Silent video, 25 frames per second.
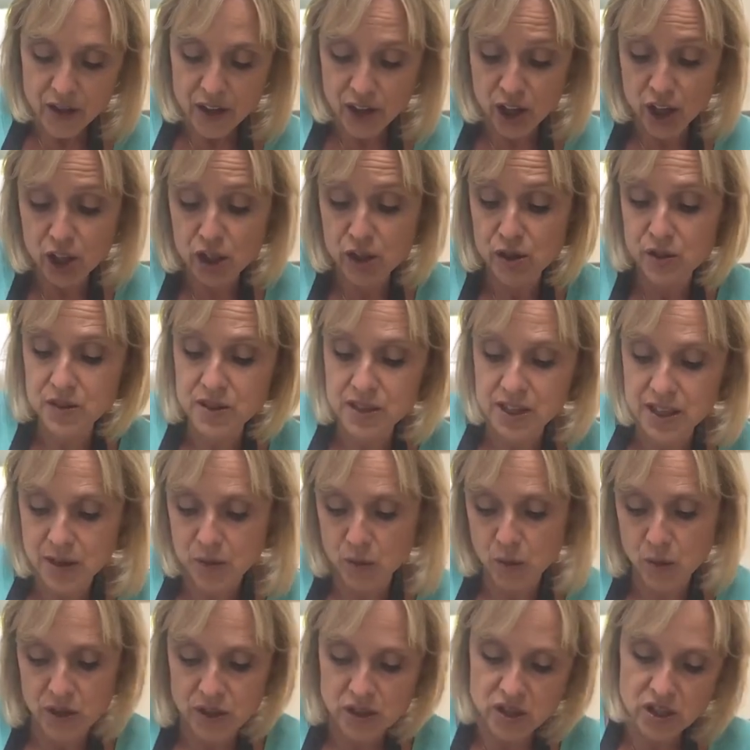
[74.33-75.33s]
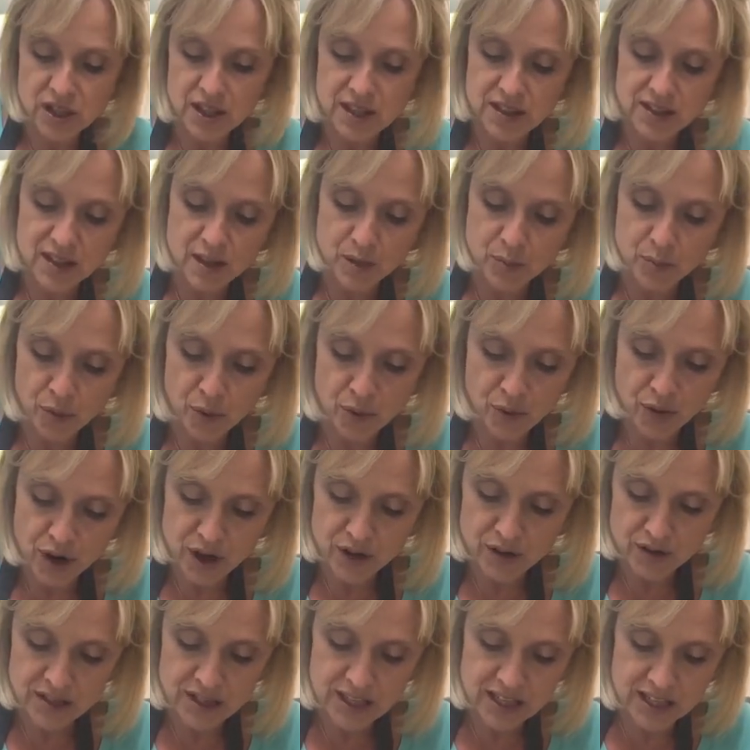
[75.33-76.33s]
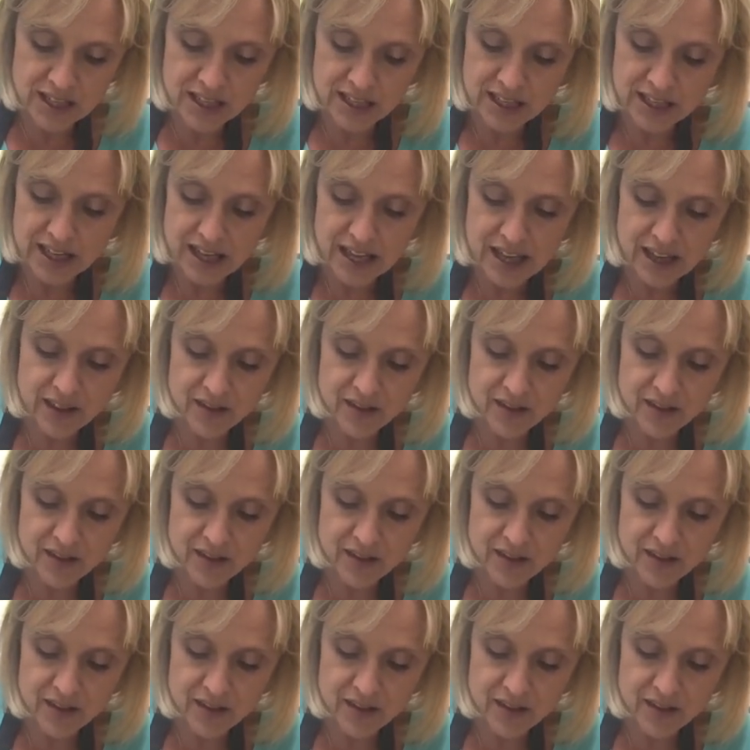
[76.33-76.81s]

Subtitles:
the gluten, which is the protein